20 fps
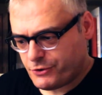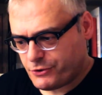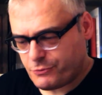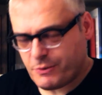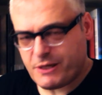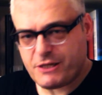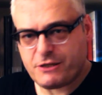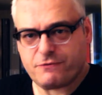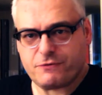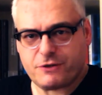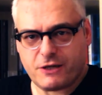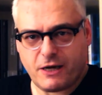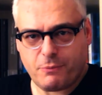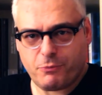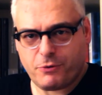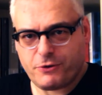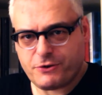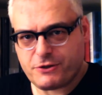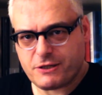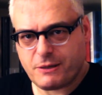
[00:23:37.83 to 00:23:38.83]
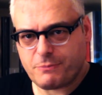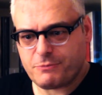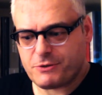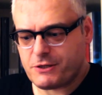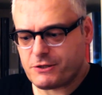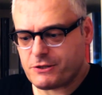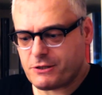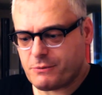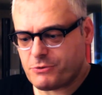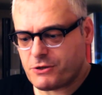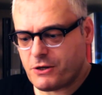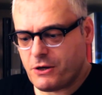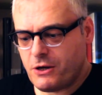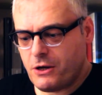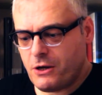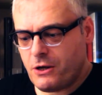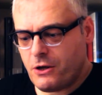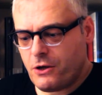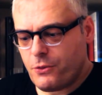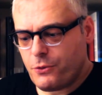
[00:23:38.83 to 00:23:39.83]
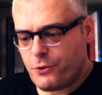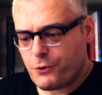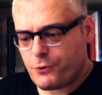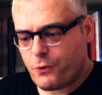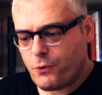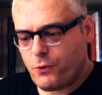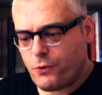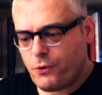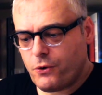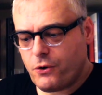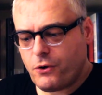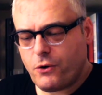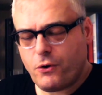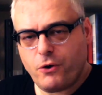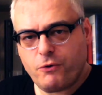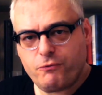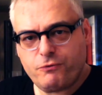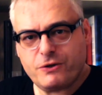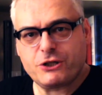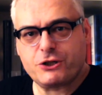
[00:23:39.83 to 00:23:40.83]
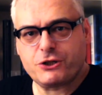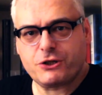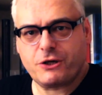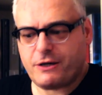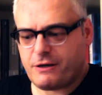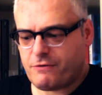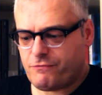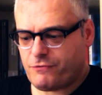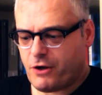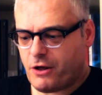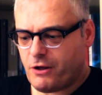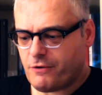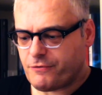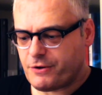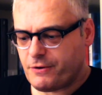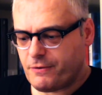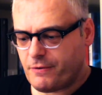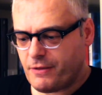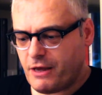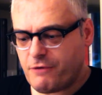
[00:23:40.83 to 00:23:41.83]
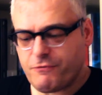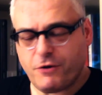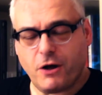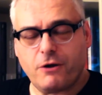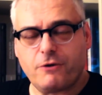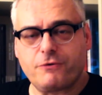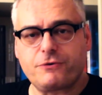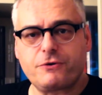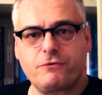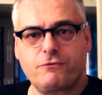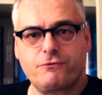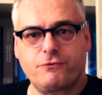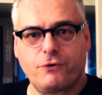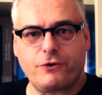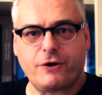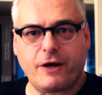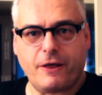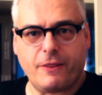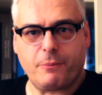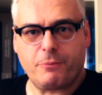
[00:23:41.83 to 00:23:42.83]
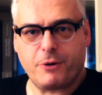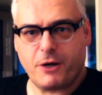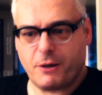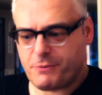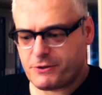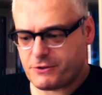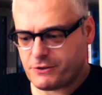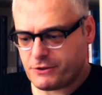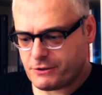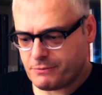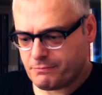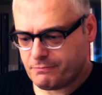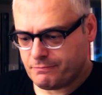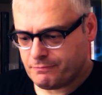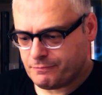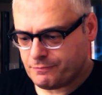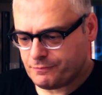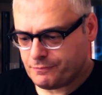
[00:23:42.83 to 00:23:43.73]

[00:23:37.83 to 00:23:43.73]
suite of Type 1 subsystems that originally evolved for other purposes.